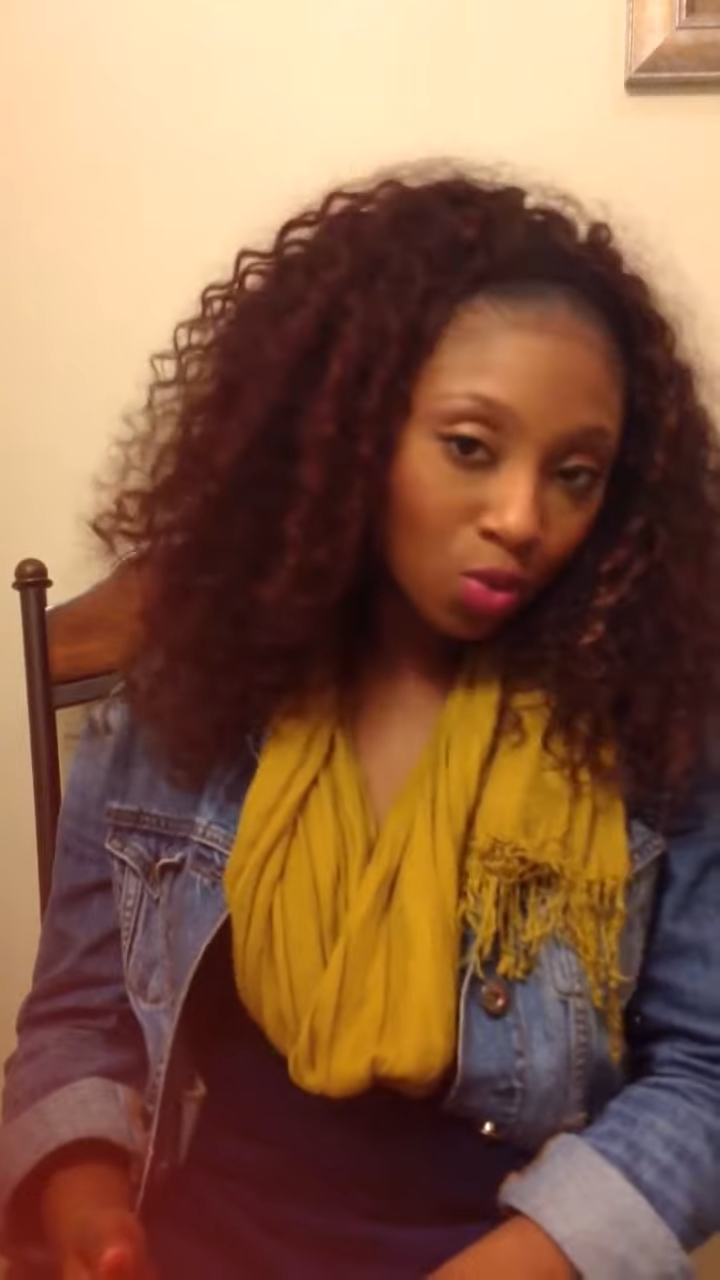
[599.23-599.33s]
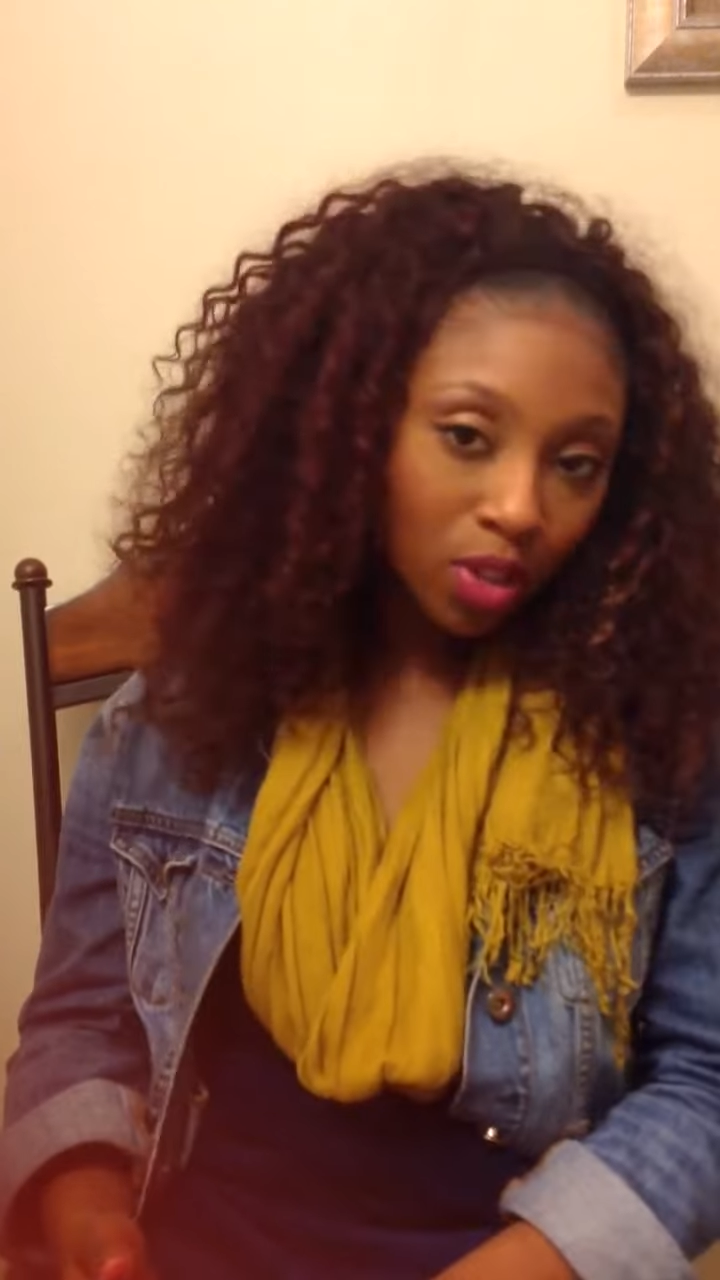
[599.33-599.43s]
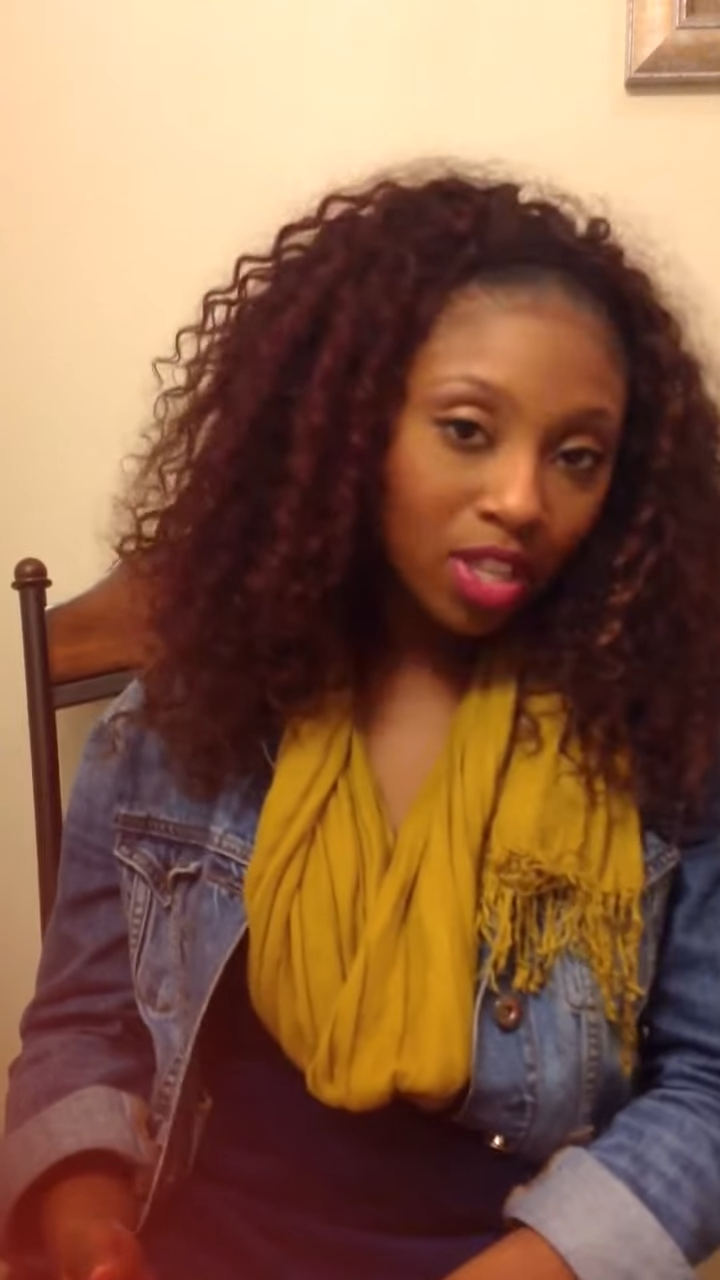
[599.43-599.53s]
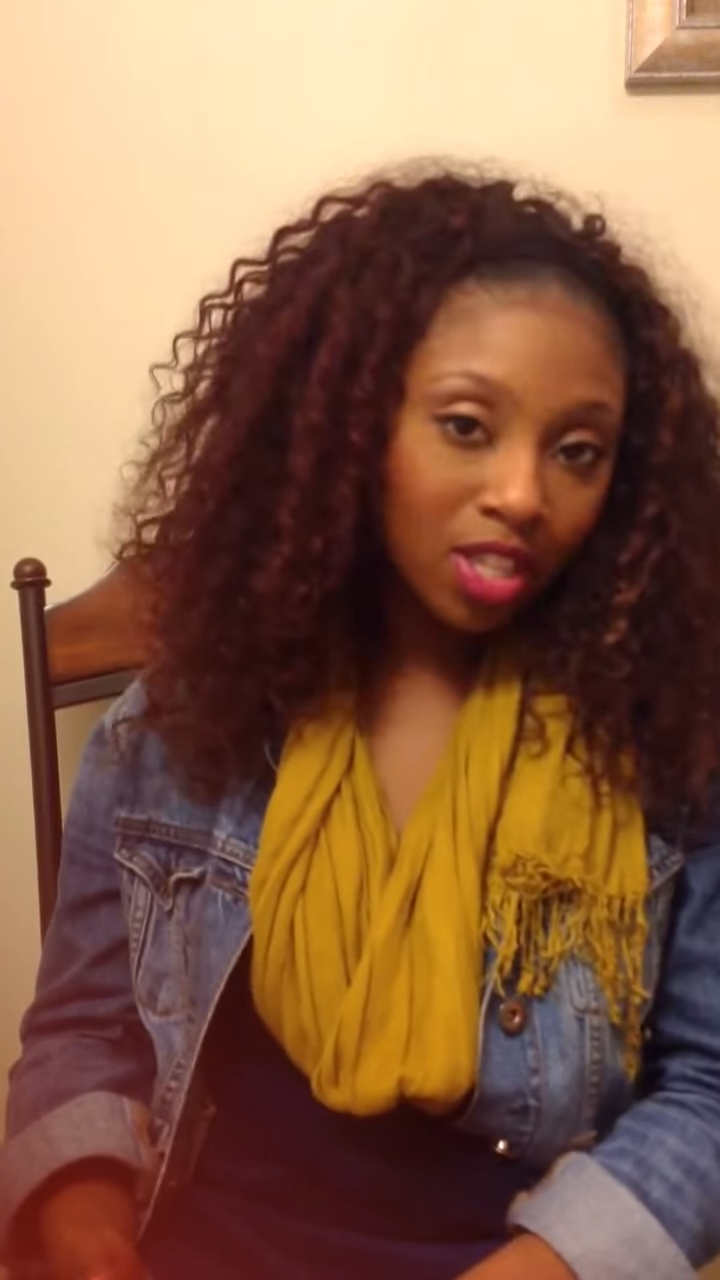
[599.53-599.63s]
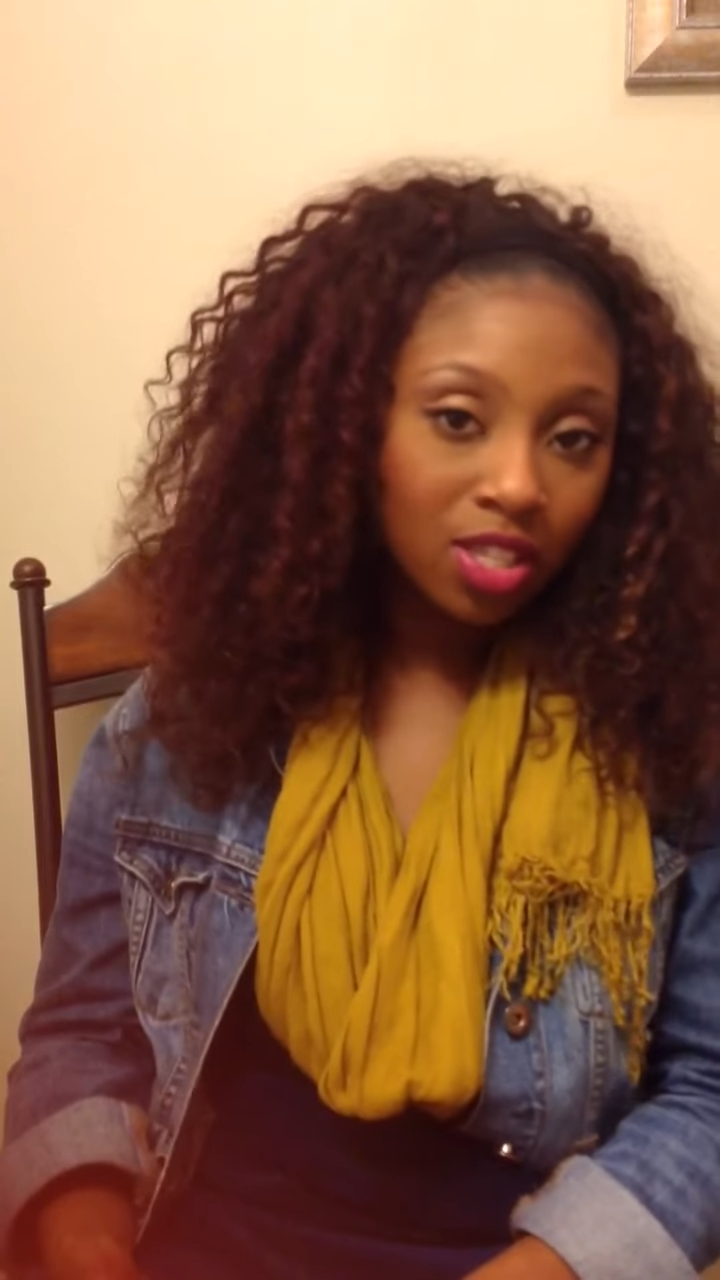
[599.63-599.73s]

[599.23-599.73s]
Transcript: really the